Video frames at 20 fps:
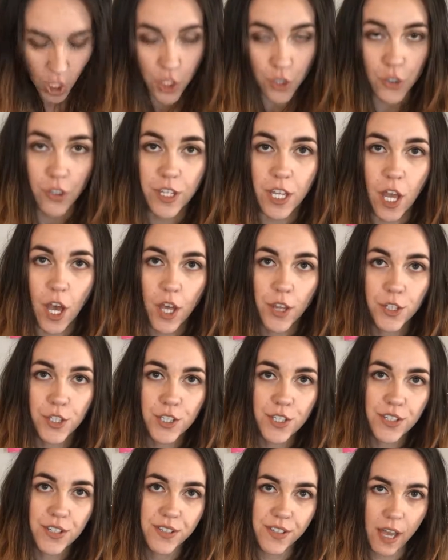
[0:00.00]
So the
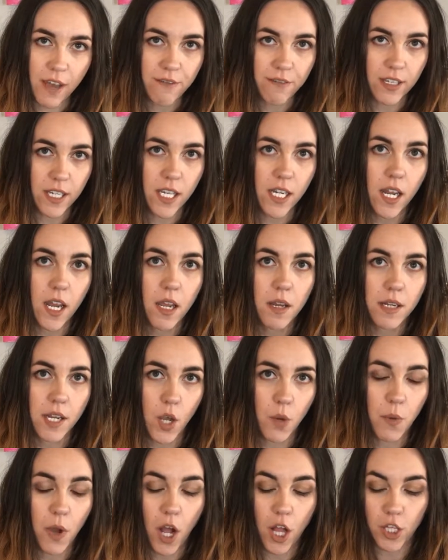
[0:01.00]
other 7
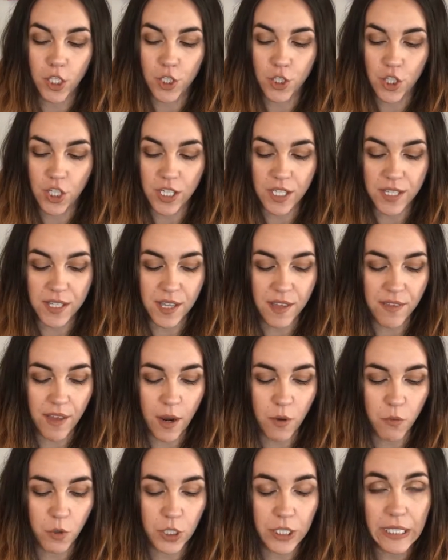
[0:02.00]
nail polishes
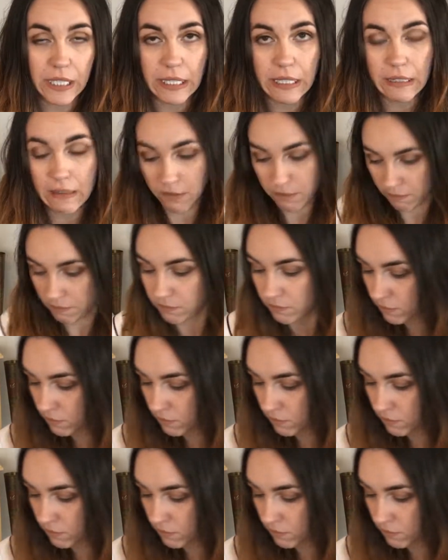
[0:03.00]
that were in